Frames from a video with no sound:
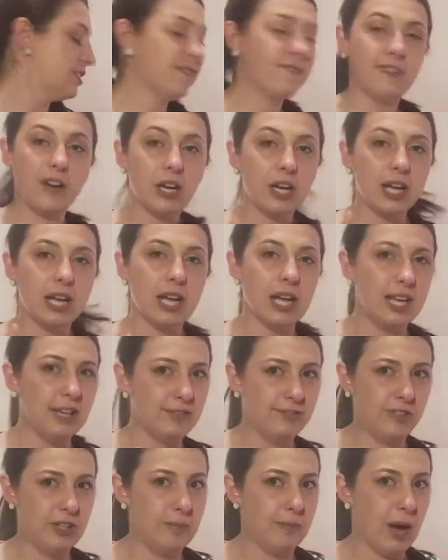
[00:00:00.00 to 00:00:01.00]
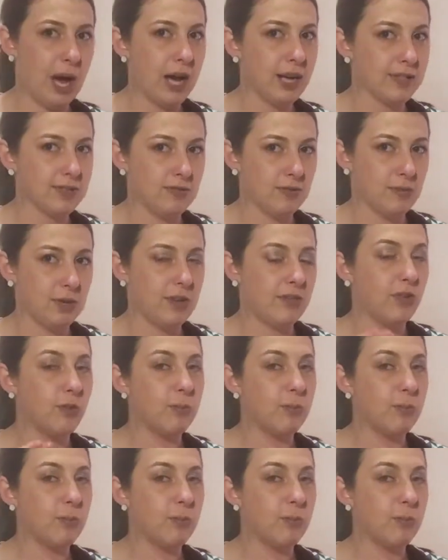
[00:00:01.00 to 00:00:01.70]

is a very iffy box for me.